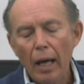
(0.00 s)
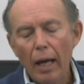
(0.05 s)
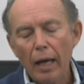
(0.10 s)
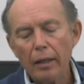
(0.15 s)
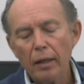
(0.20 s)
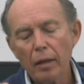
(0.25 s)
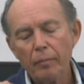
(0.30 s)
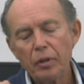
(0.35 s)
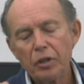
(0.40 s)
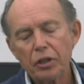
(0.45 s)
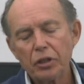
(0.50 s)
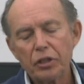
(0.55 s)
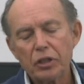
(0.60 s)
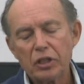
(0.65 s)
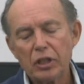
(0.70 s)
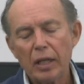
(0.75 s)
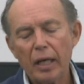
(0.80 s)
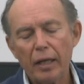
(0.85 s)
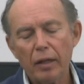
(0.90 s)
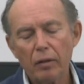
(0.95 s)
And let me just
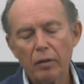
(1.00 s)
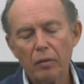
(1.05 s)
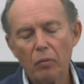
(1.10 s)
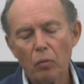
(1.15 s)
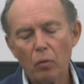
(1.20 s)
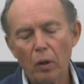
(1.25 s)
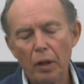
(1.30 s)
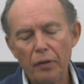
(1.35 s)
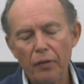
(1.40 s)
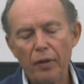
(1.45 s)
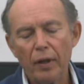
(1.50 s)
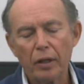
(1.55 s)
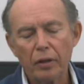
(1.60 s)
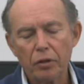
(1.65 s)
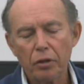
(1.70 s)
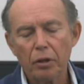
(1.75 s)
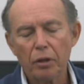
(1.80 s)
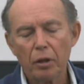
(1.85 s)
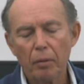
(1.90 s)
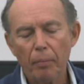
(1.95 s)
say one thing
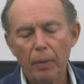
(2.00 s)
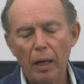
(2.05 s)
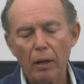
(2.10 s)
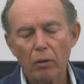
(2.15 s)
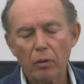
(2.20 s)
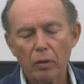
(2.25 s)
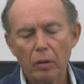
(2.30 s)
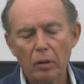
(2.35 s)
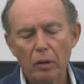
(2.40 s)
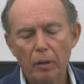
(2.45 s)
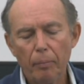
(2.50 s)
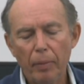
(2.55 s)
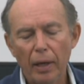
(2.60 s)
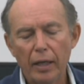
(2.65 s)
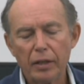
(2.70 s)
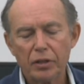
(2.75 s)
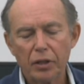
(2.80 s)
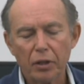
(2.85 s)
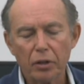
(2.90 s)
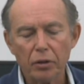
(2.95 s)
to you about
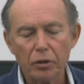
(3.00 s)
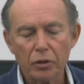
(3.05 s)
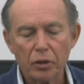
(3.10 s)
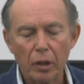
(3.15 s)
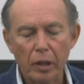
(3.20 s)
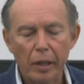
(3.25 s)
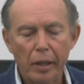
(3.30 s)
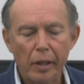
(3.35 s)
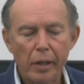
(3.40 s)
bicycles.